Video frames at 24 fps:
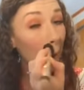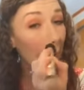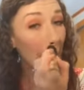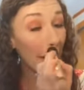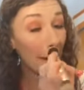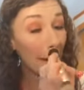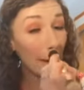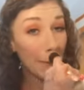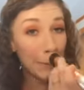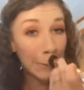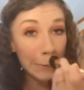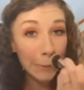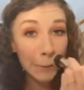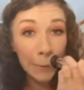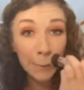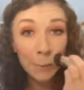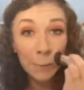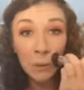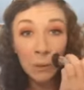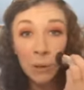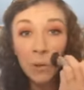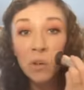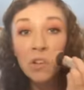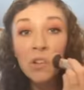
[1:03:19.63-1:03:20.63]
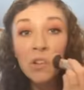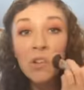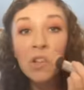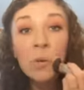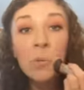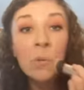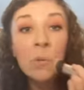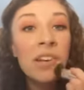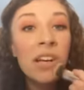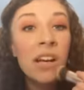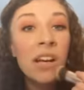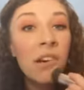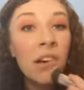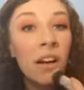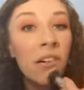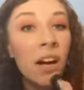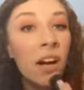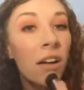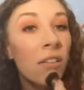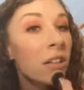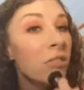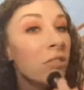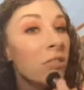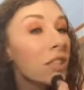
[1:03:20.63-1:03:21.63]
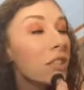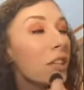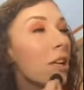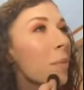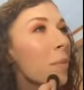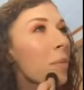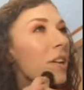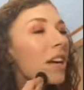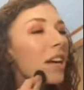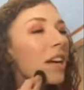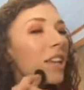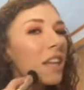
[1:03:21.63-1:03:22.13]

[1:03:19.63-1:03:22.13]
I have some new illuminator colors coming.